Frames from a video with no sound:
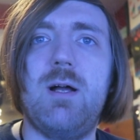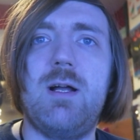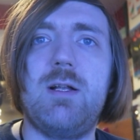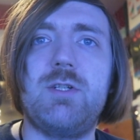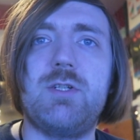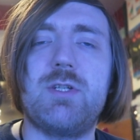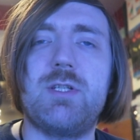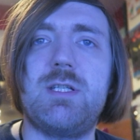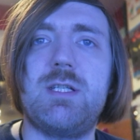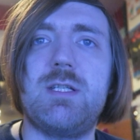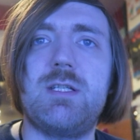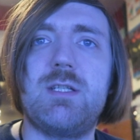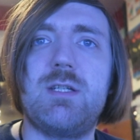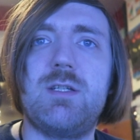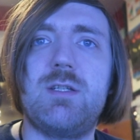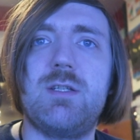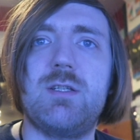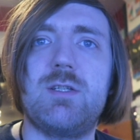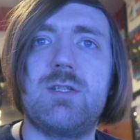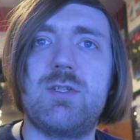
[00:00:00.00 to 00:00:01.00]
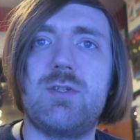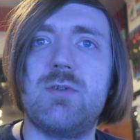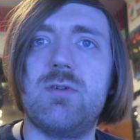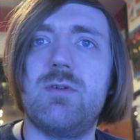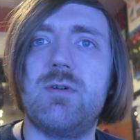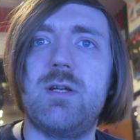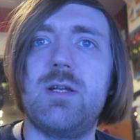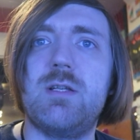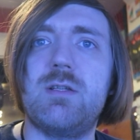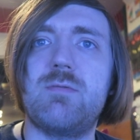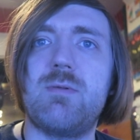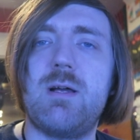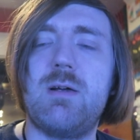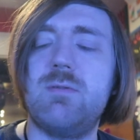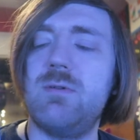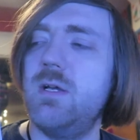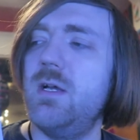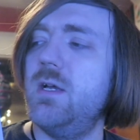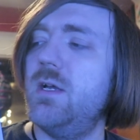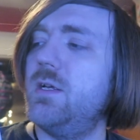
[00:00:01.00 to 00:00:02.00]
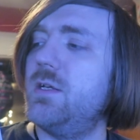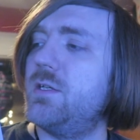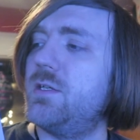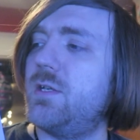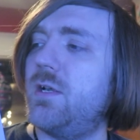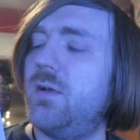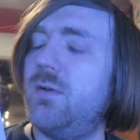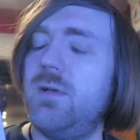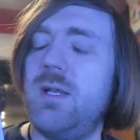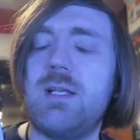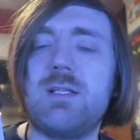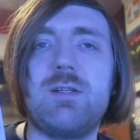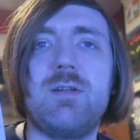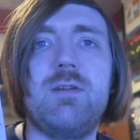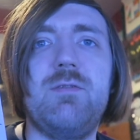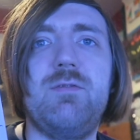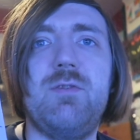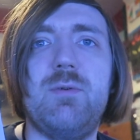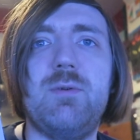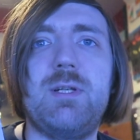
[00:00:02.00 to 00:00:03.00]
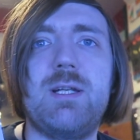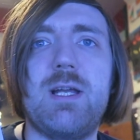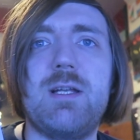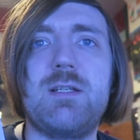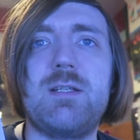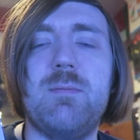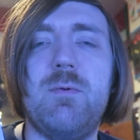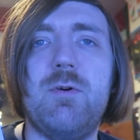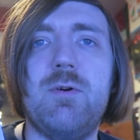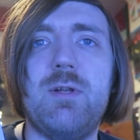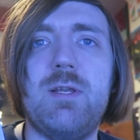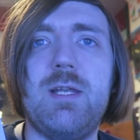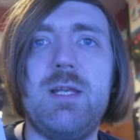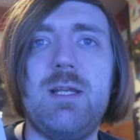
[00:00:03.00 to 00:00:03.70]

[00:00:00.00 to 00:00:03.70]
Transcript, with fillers: uh, justice to the story as well. So yes, looking forward to getting to more of